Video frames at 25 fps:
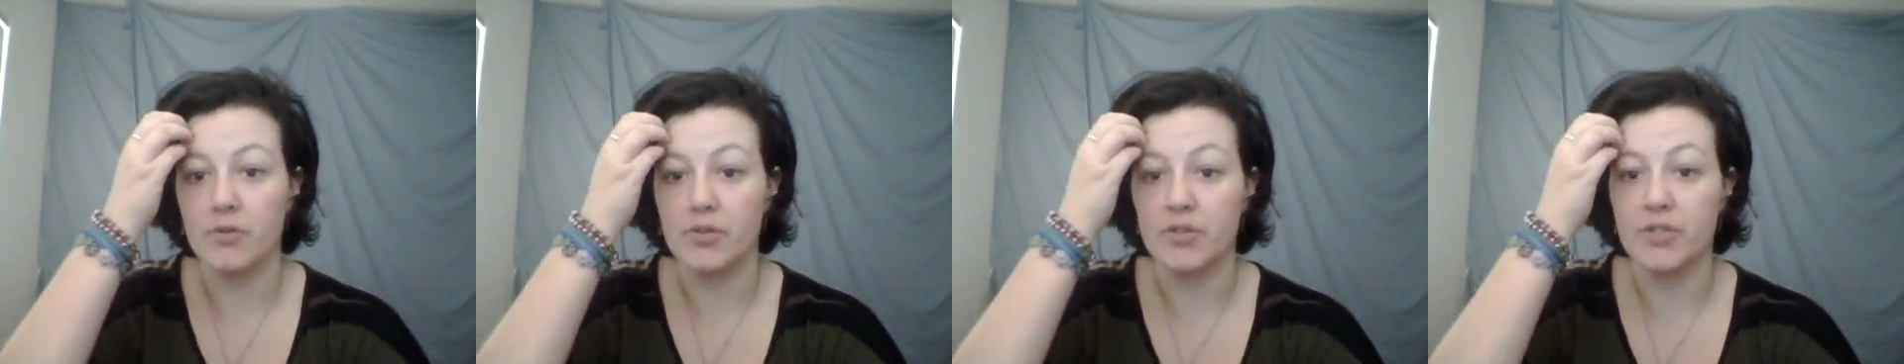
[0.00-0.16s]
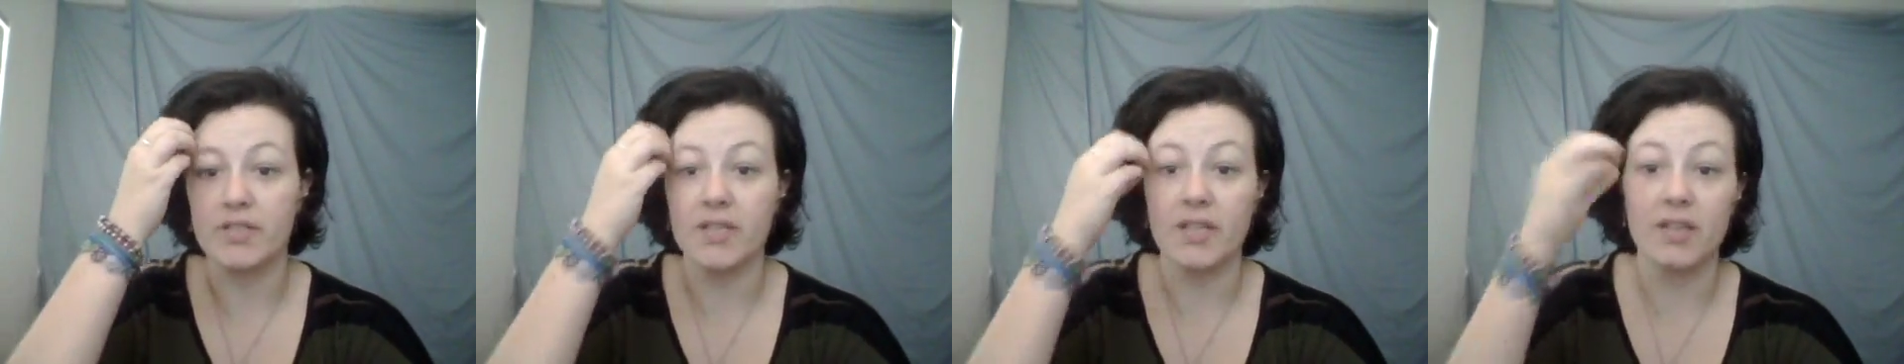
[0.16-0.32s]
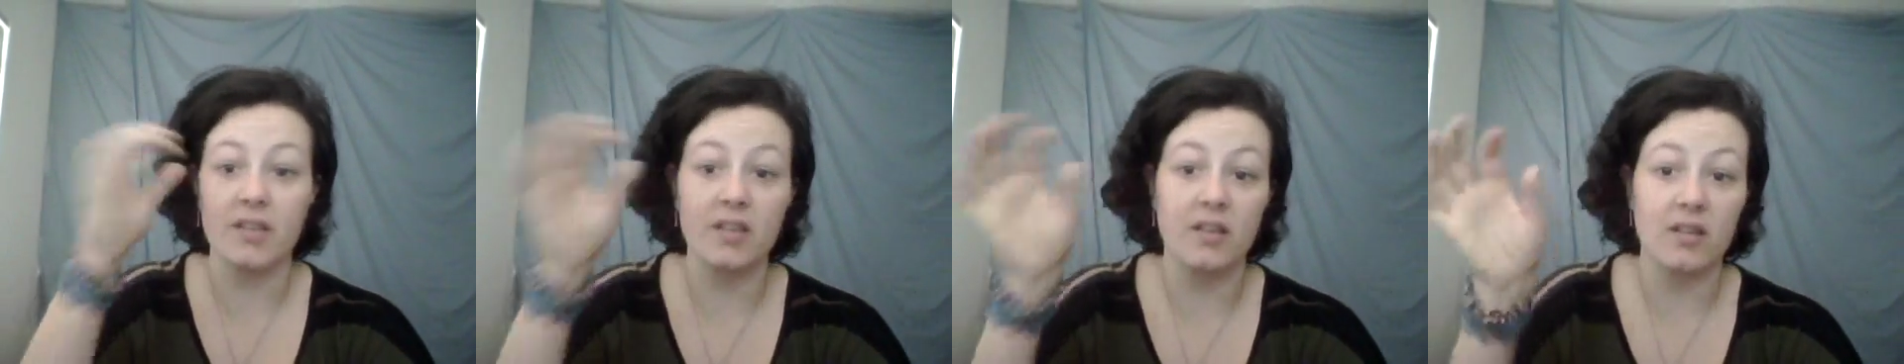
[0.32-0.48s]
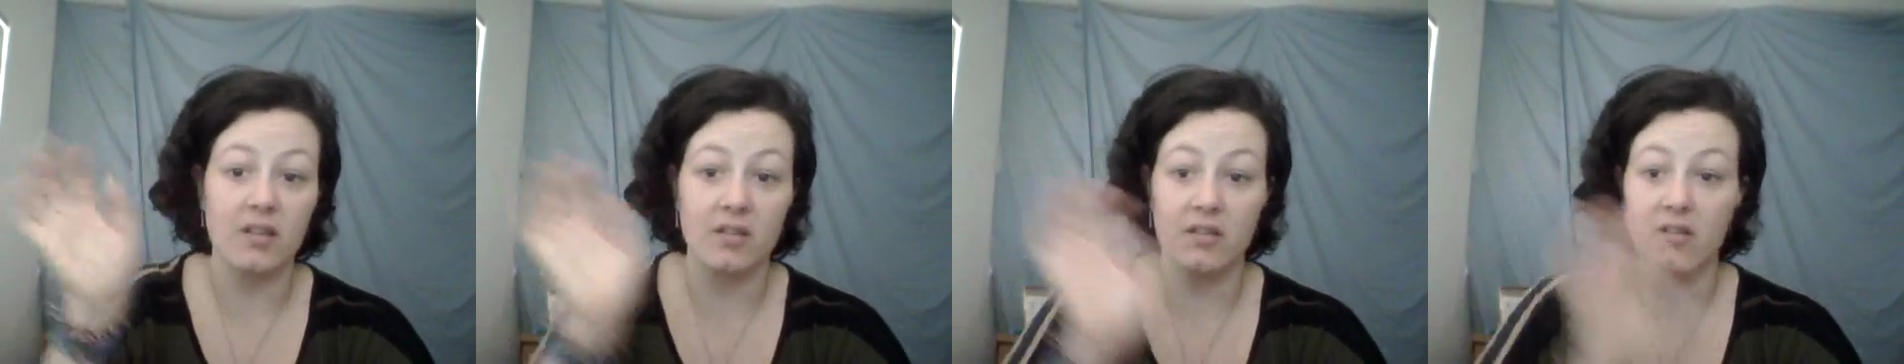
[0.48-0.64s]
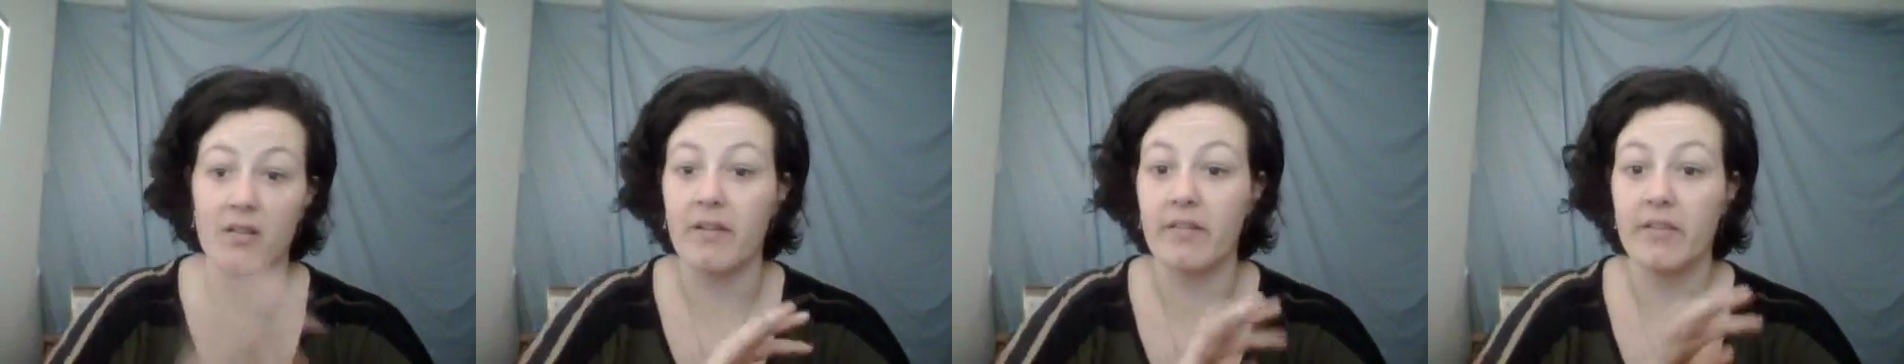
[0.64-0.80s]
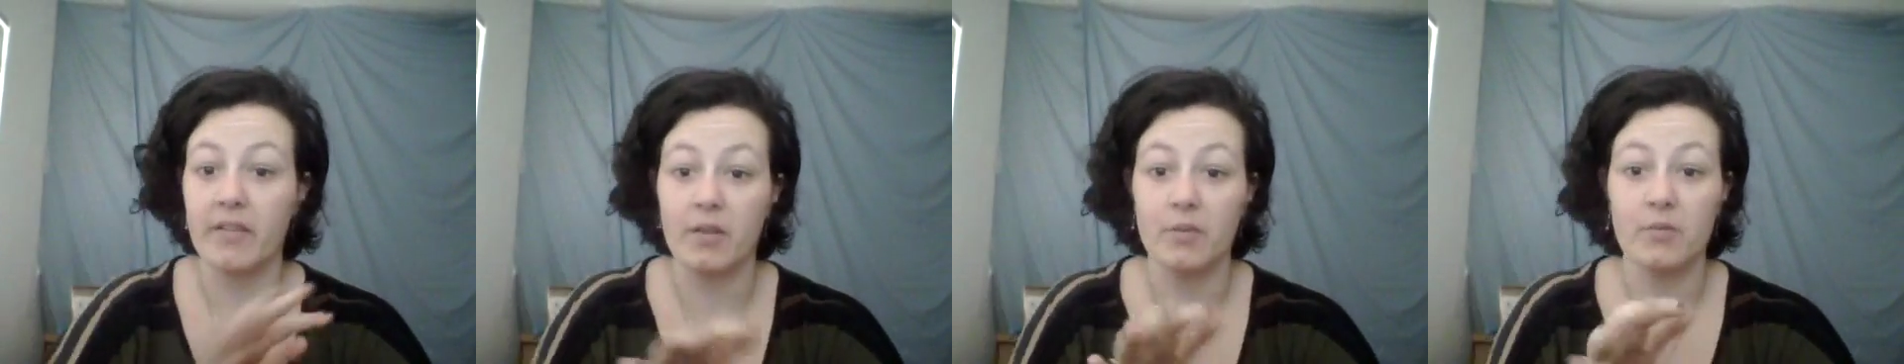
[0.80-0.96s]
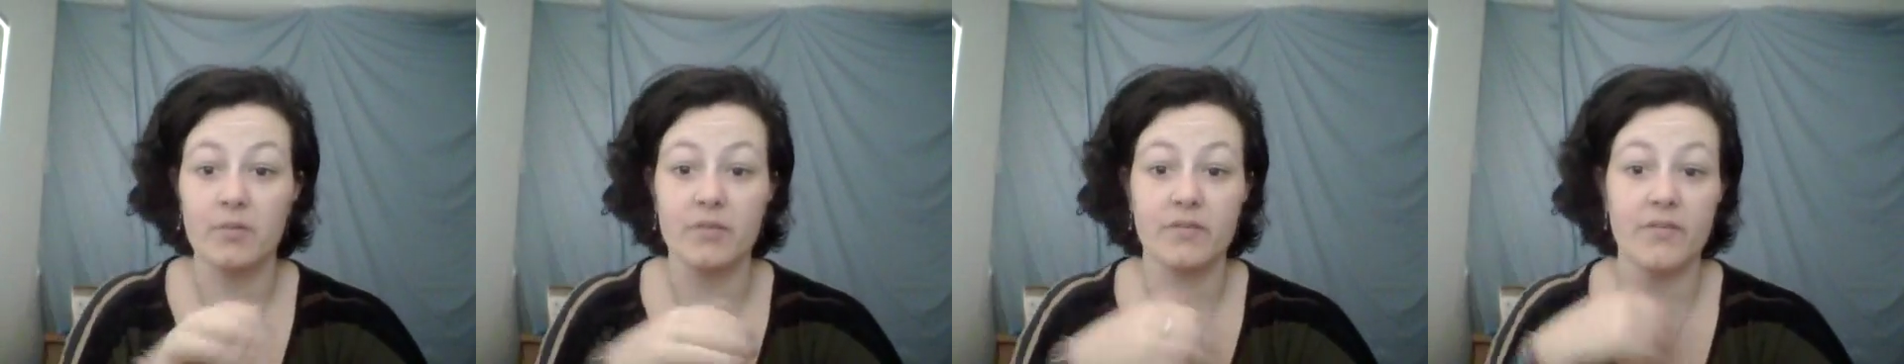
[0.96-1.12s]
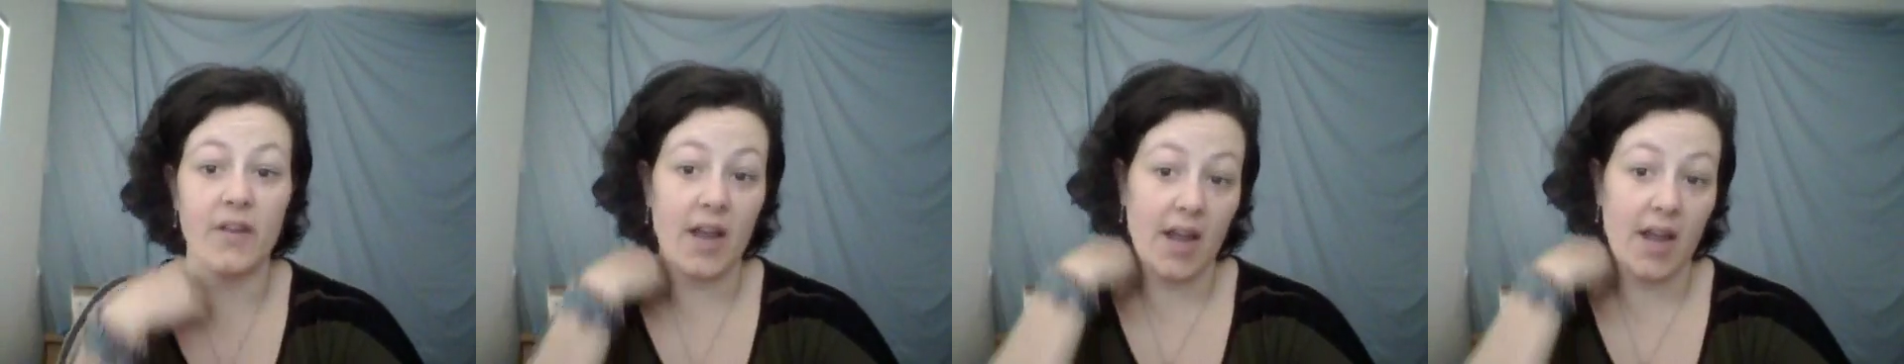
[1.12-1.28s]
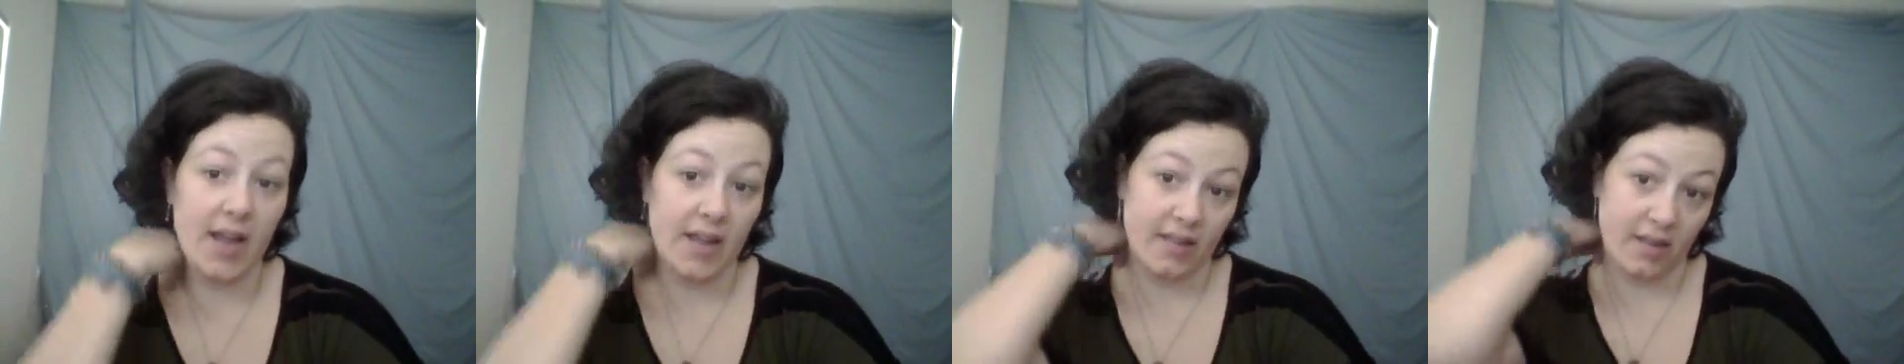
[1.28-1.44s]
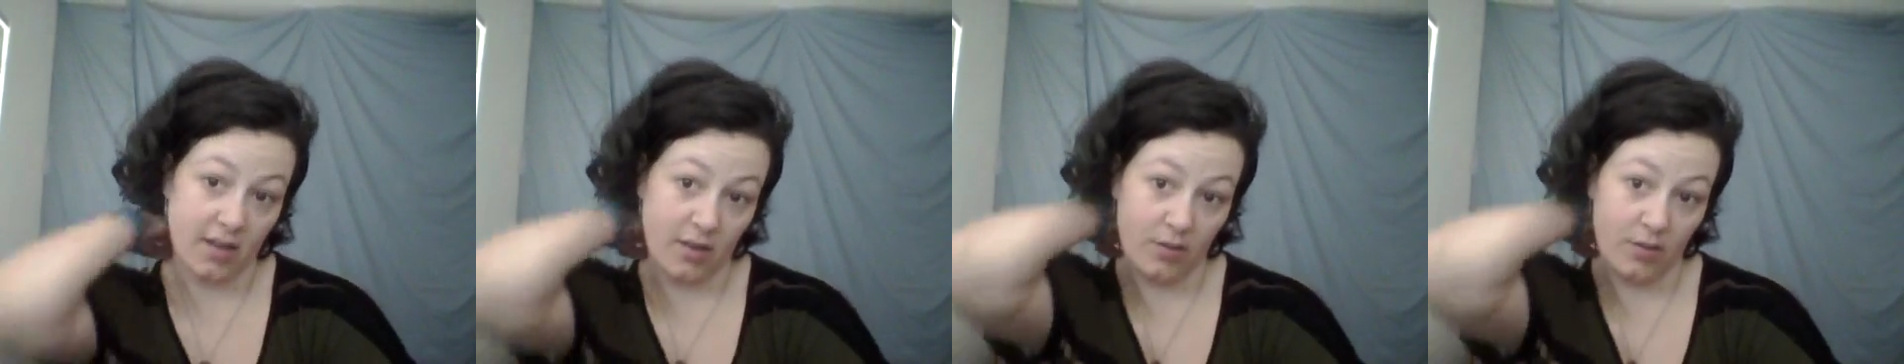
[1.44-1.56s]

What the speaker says: but she said that everything was fine,